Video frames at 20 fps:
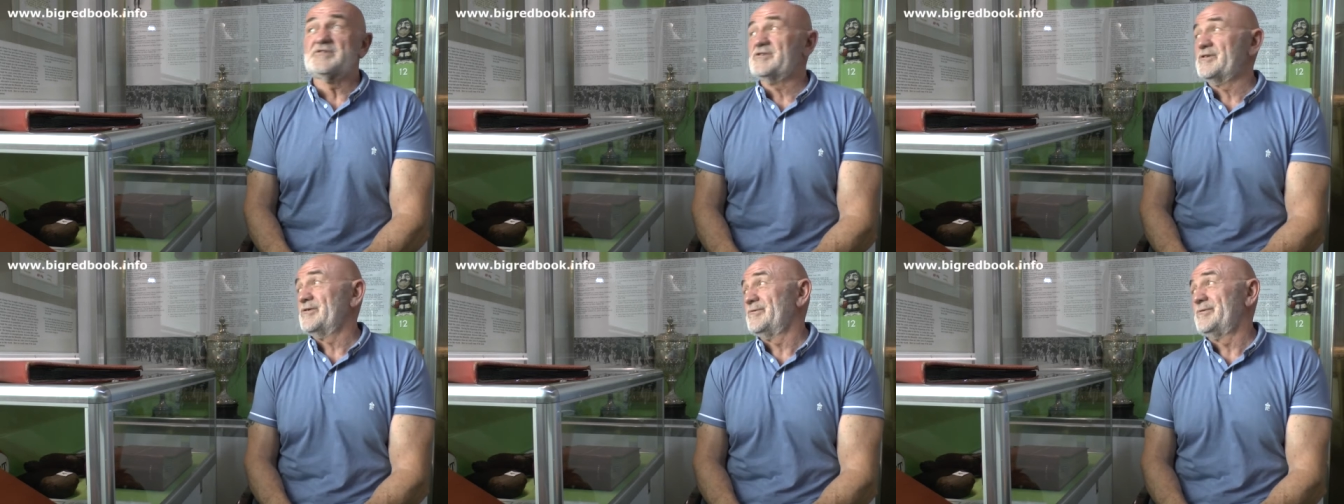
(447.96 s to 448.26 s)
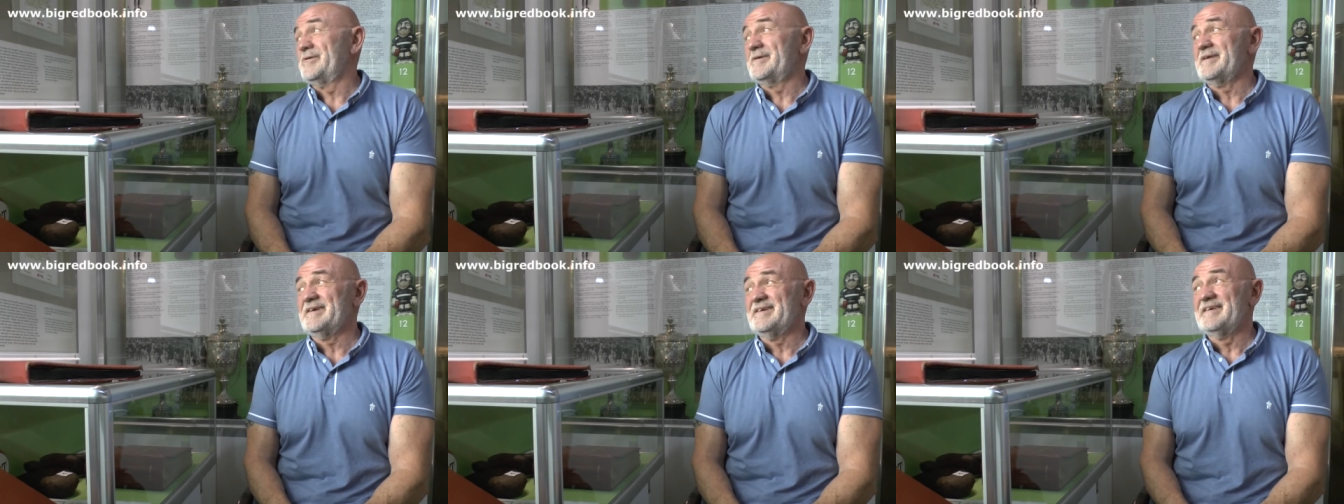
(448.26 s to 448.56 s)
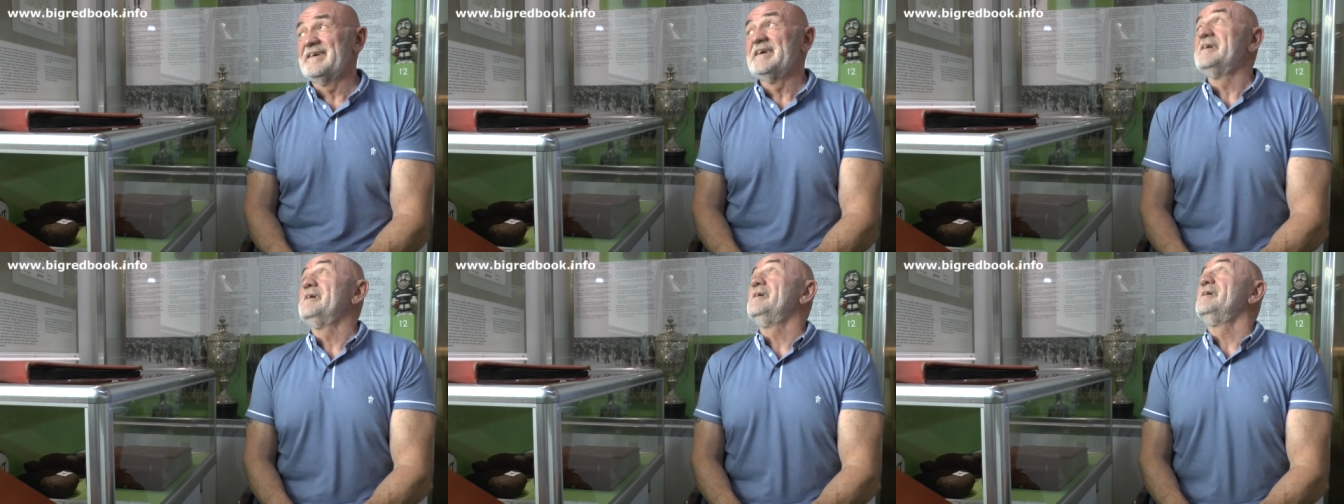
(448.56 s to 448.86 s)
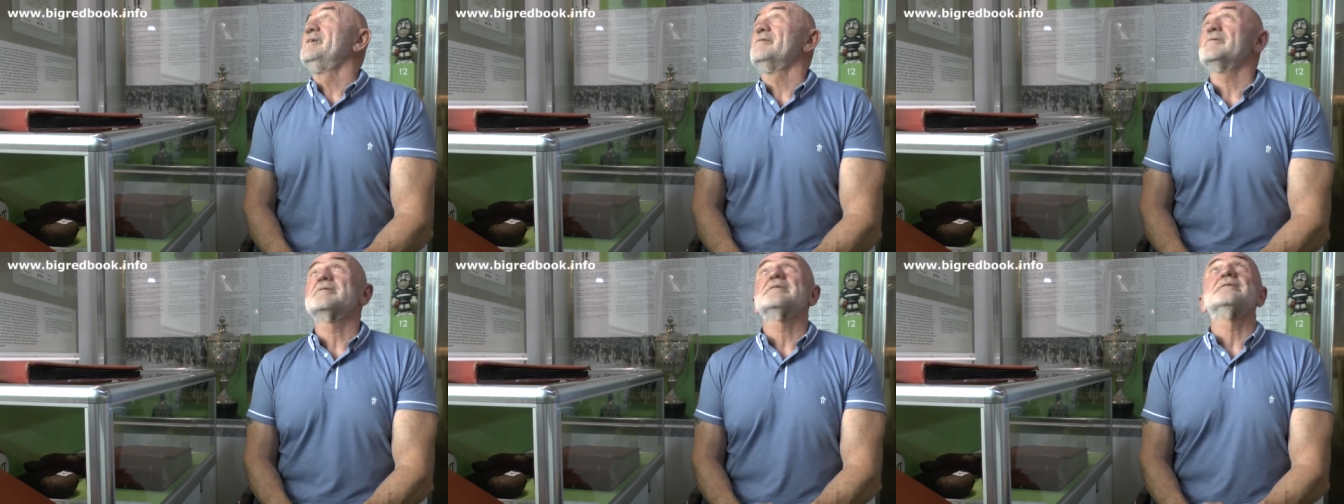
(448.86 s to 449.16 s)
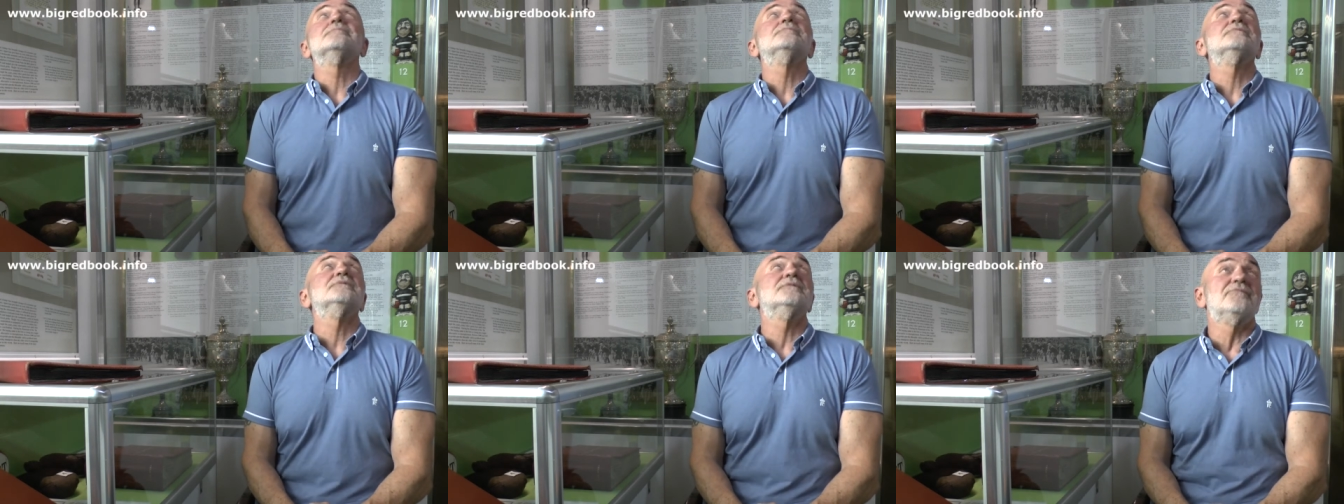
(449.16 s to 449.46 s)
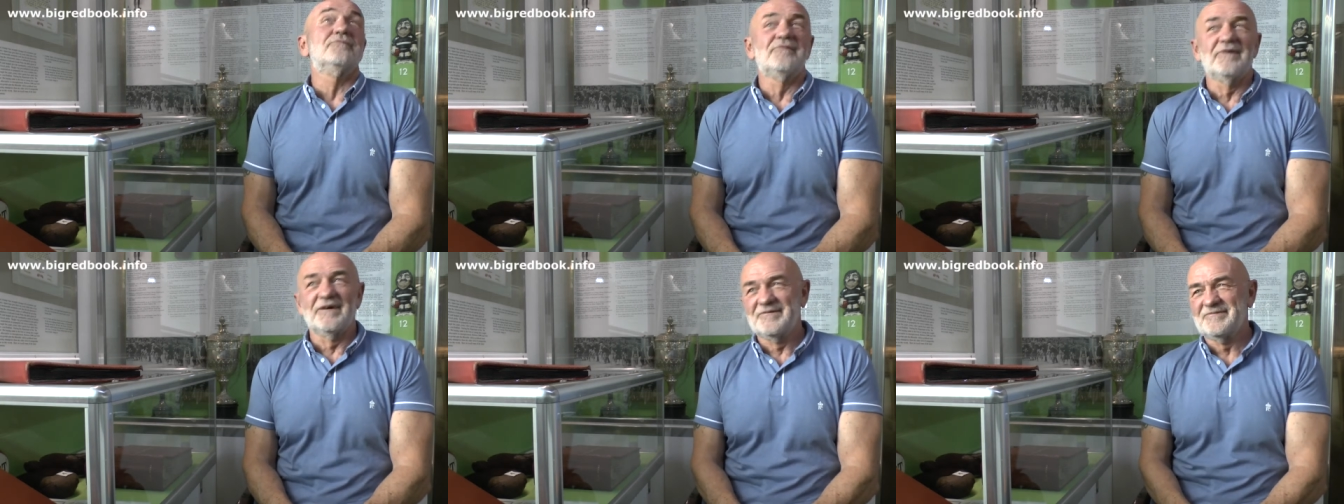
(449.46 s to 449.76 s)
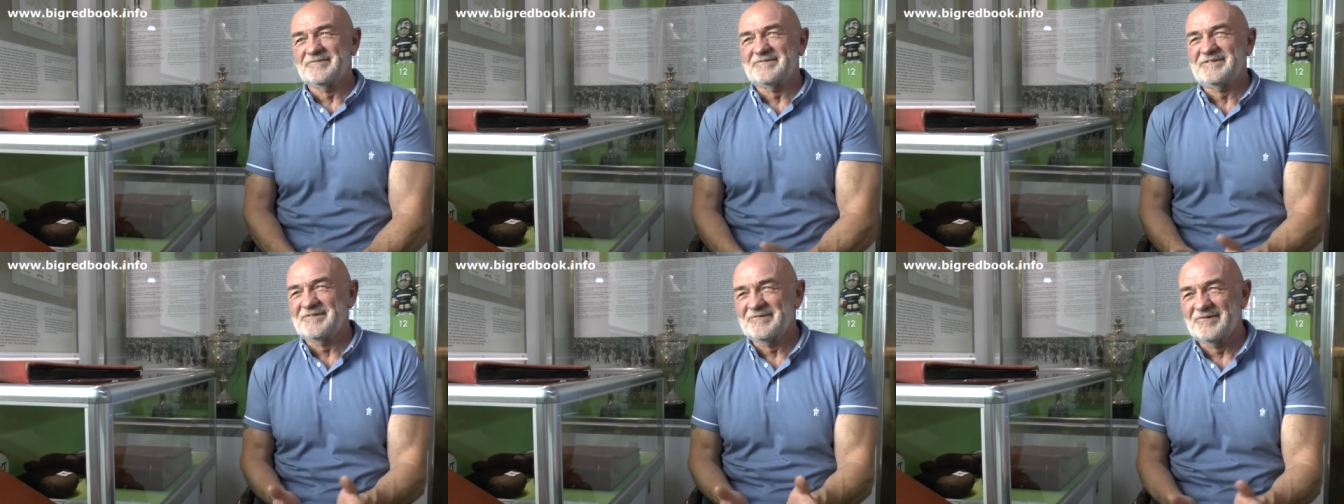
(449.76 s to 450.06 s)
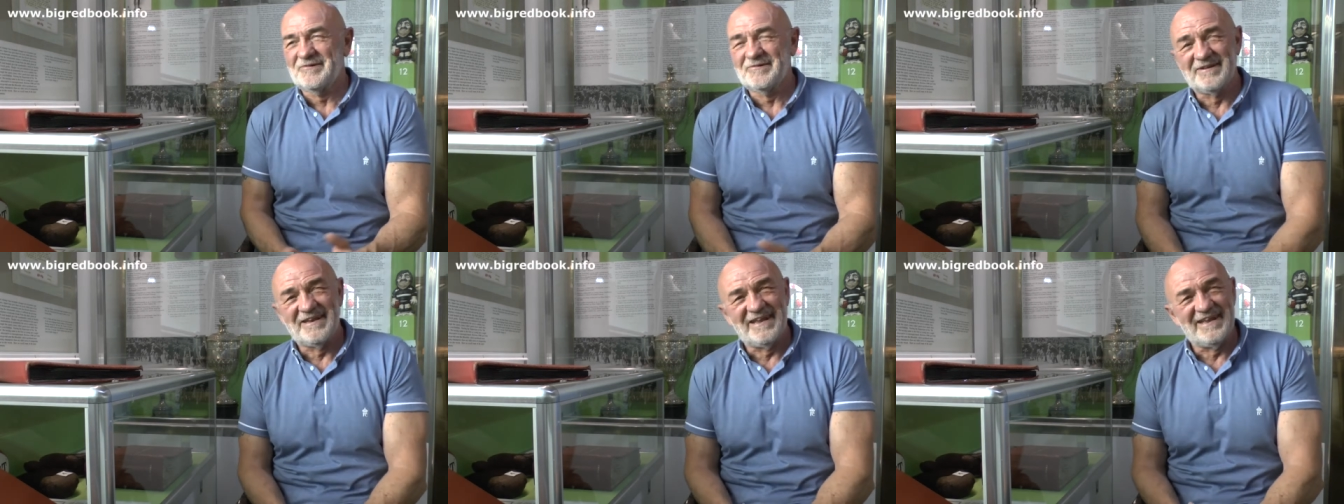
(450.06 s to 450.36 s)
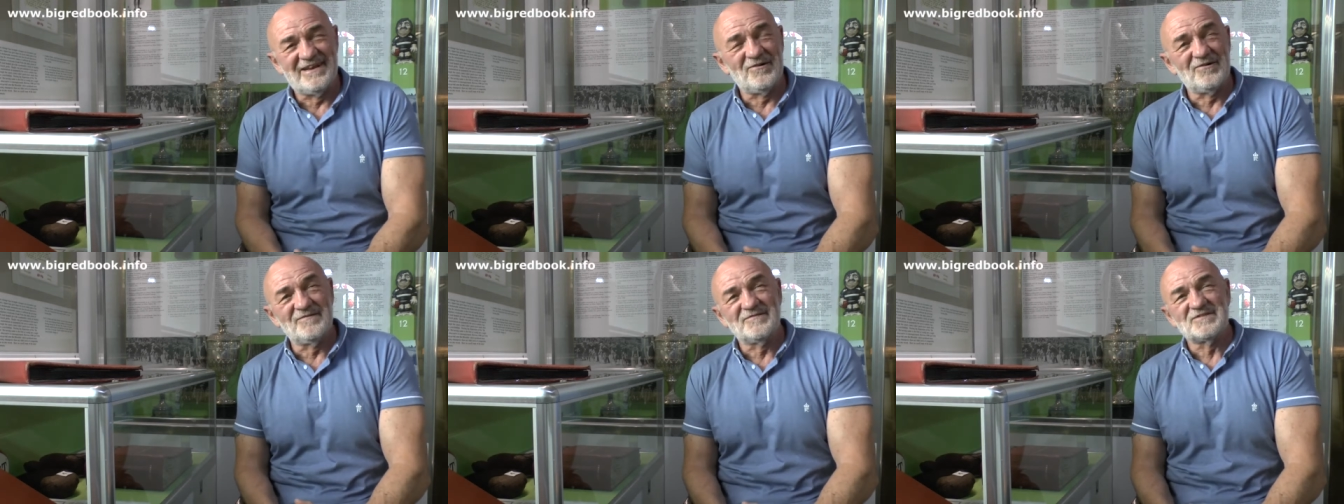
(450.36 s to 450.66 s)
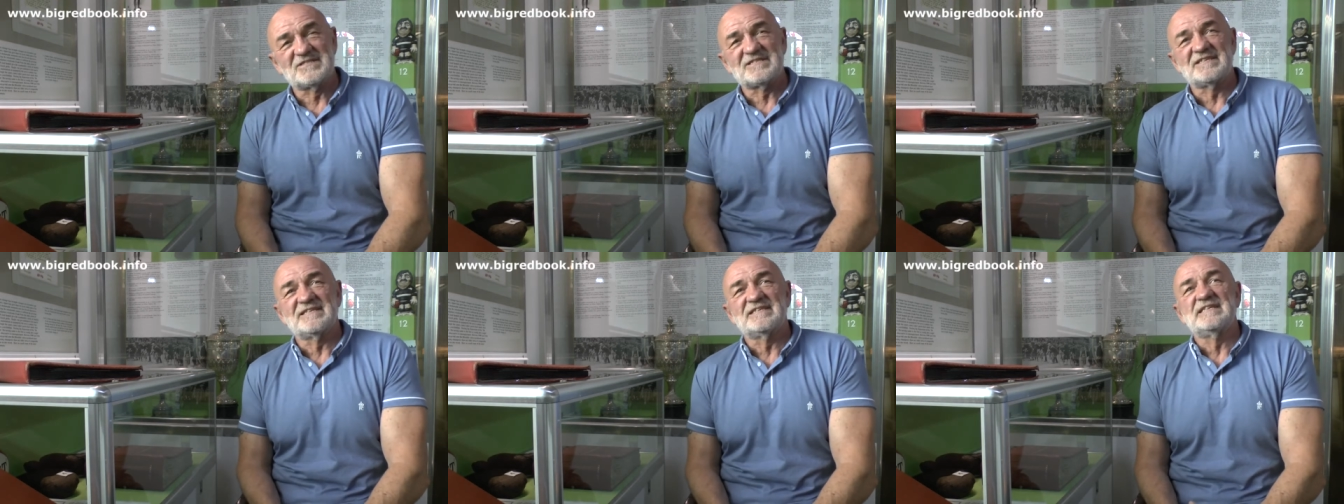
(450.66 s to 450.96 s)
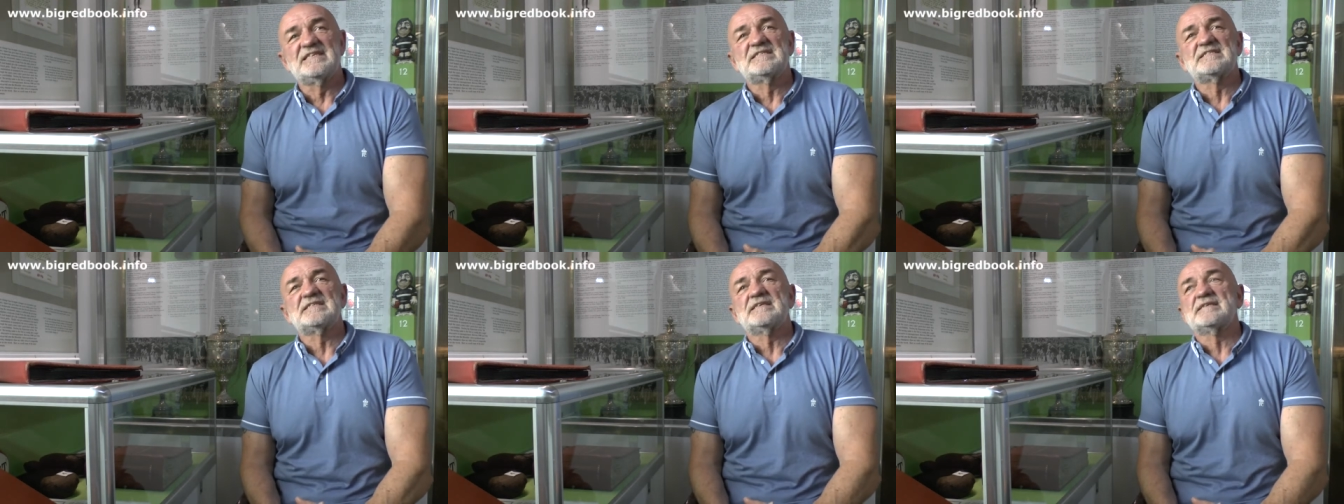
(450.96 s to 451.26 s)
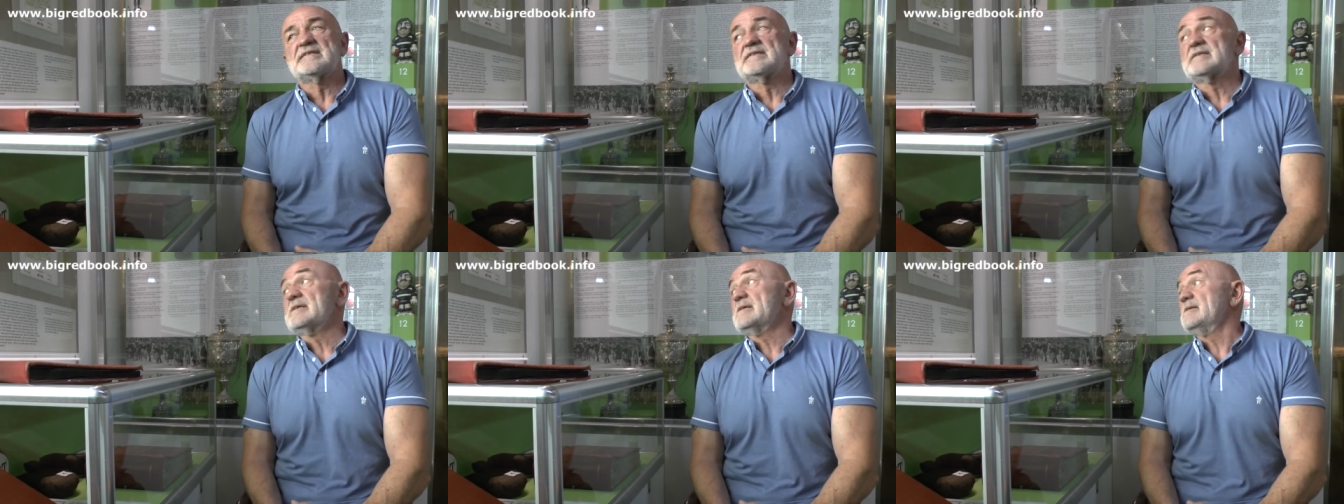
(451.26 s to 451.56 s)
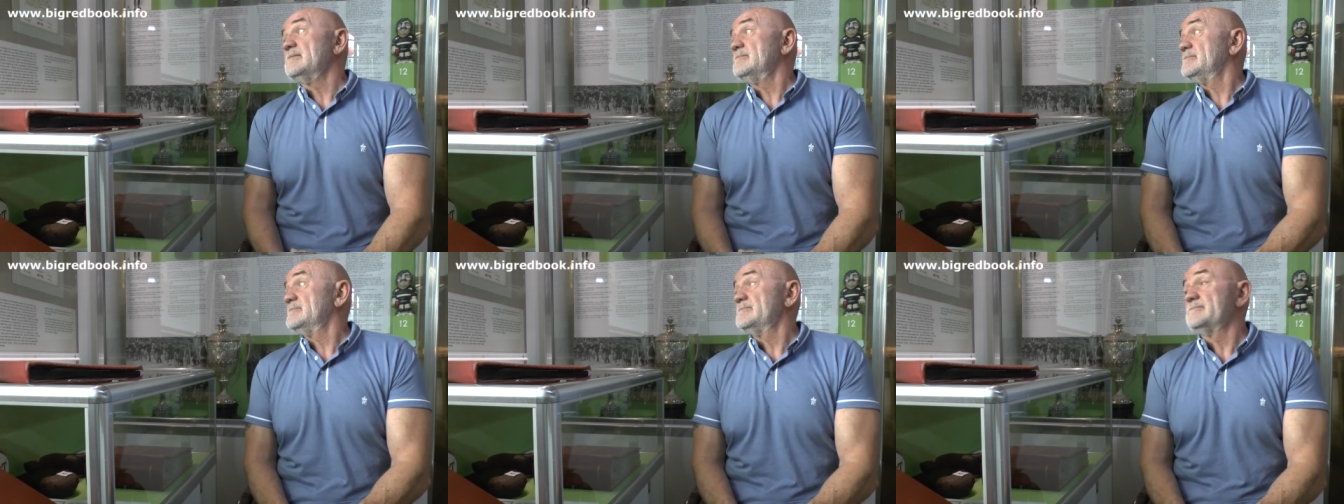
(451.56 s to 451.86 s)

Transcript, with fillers: shoulder, looking up and around, you know, and then all of a sudden he said, um,